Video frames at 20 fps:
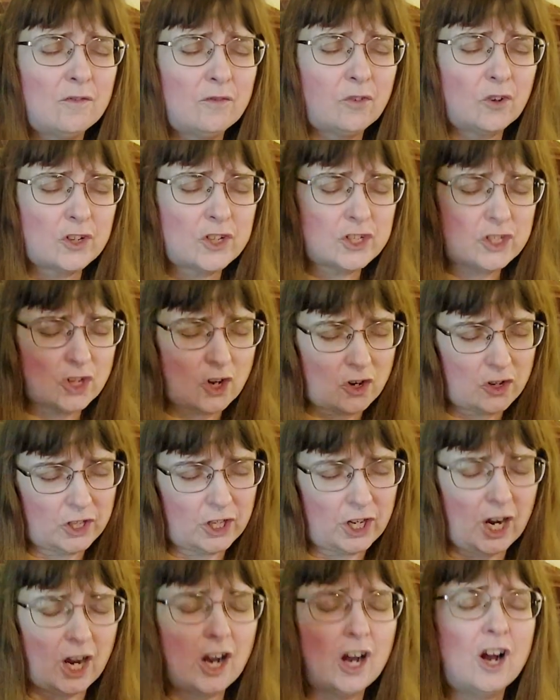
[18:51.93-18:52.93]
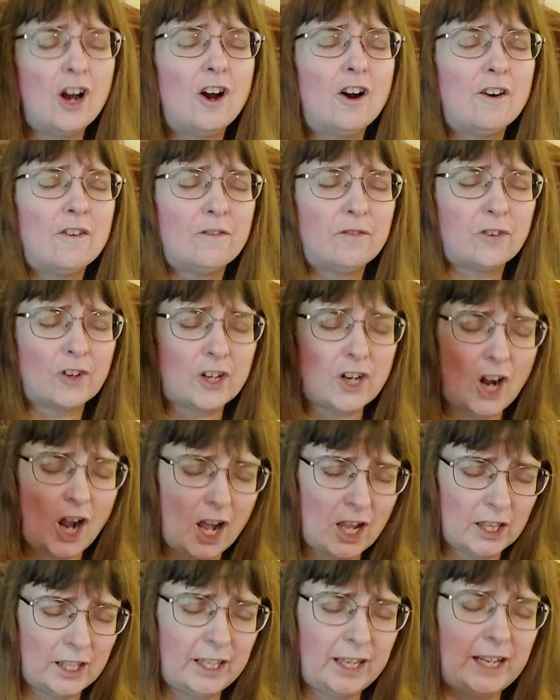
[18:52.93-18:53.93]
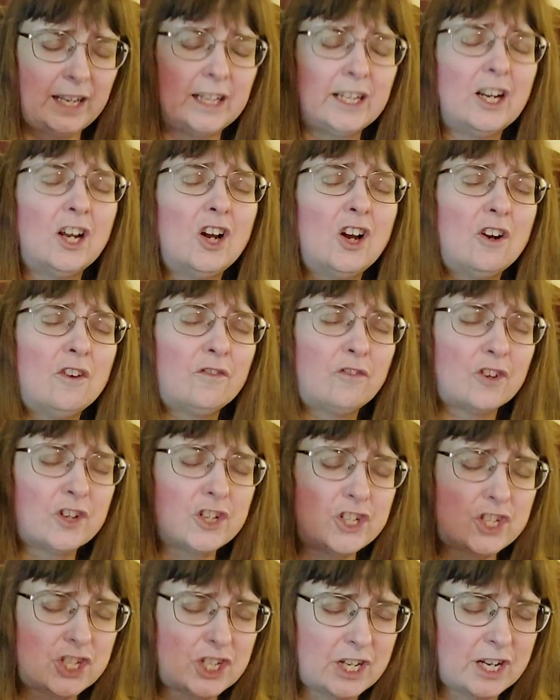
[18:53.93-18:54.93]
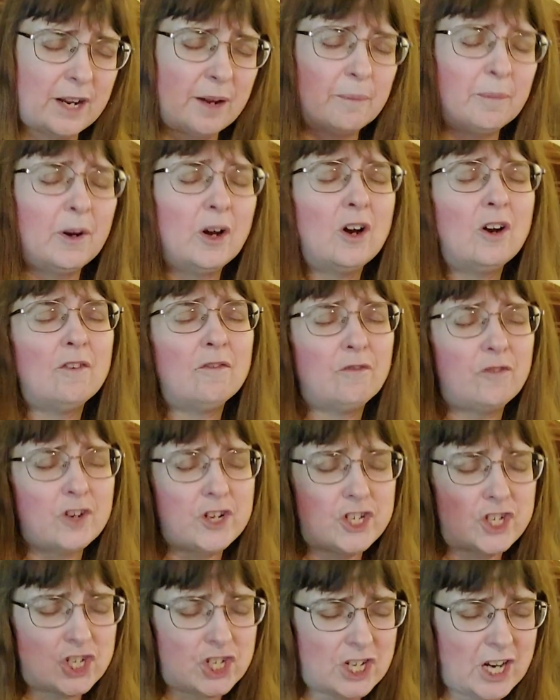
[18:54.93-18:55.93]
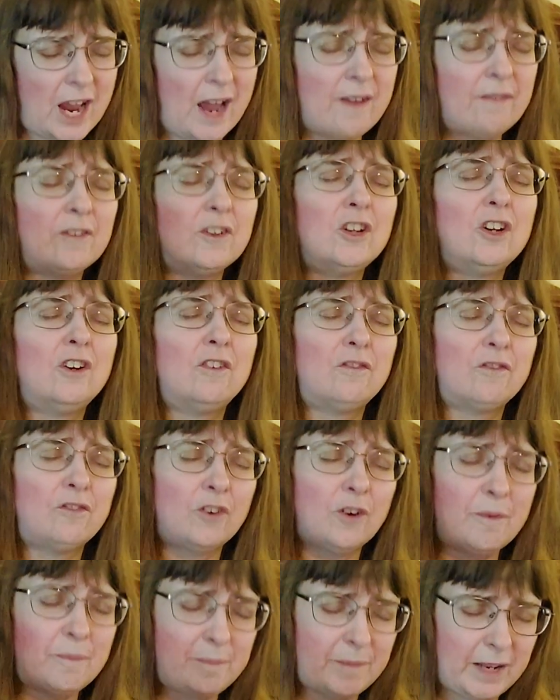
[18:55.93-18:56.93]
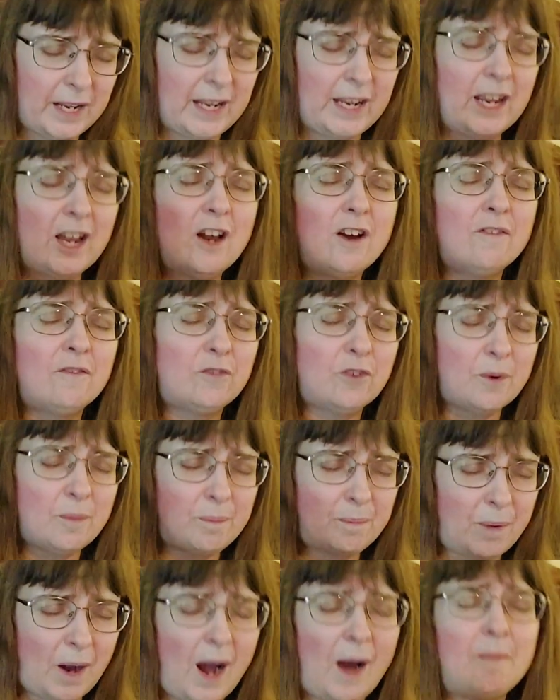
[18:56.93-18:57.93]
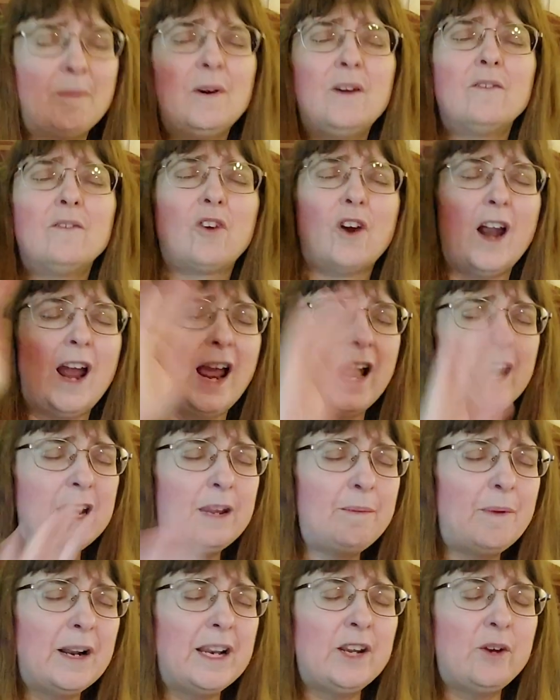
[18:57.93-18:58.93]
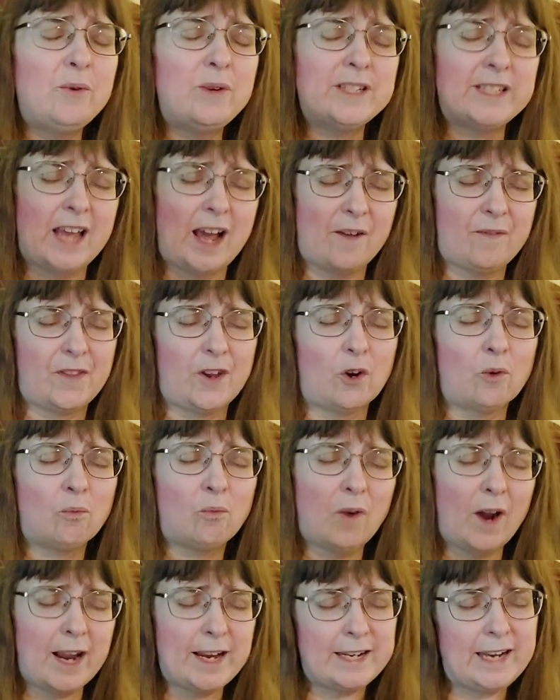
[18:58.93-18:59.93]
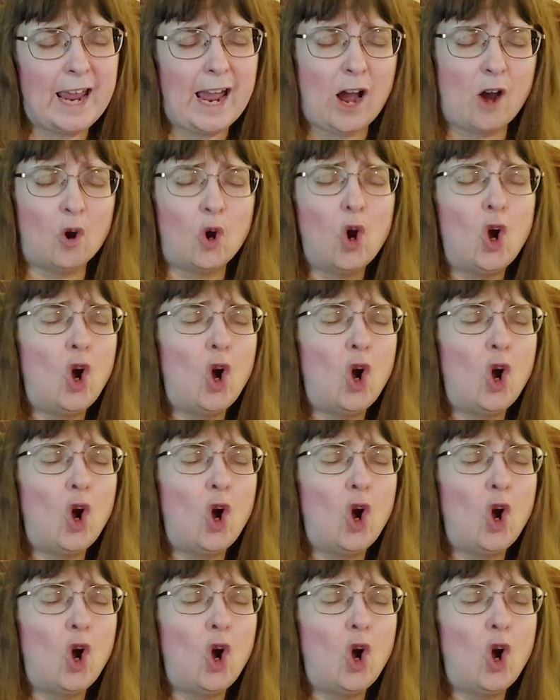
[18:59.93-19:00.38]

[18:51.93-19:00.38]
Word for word: for Sonia, for Colleen, for Jim, for Jeff, for me, for Bob, for anybody who's out there right now